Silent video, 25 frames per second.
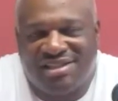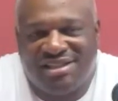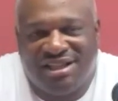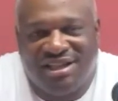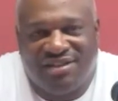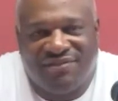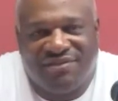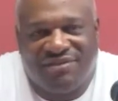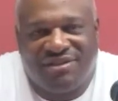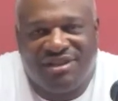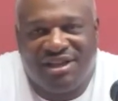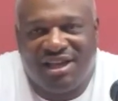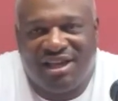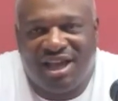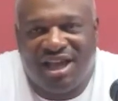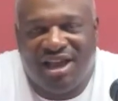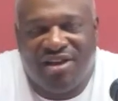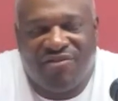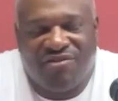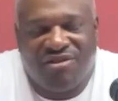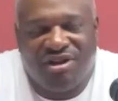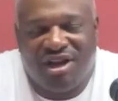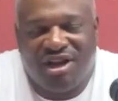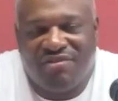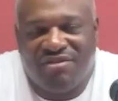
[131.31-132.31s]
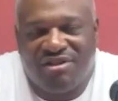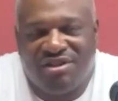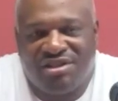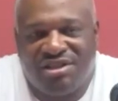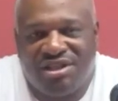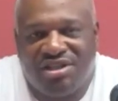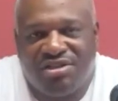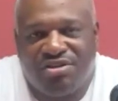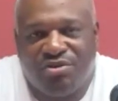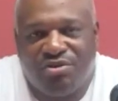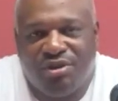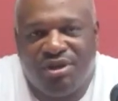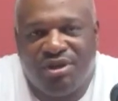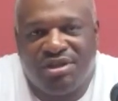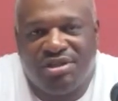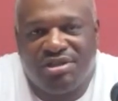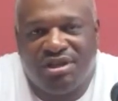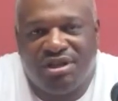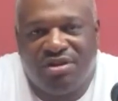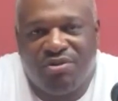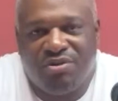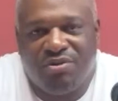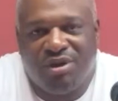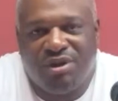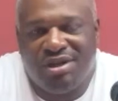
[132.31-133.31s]
tough thing every single week.
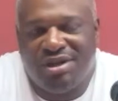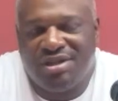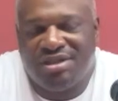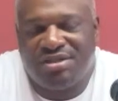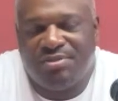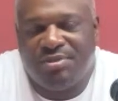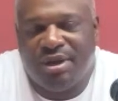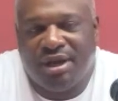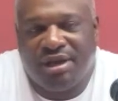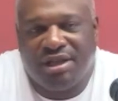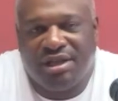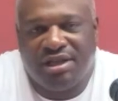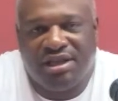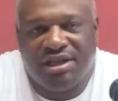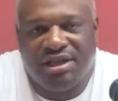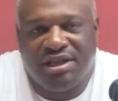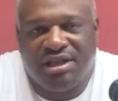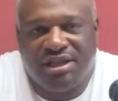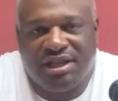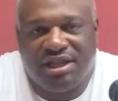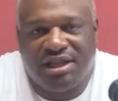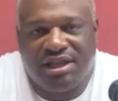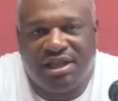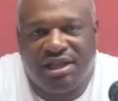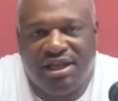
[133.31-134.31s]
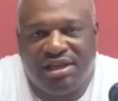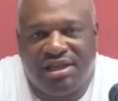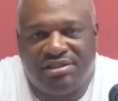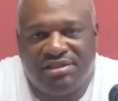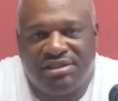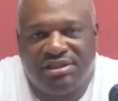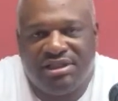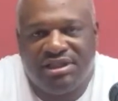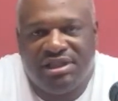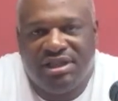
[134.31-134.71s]
So we wasn't expecting anything less.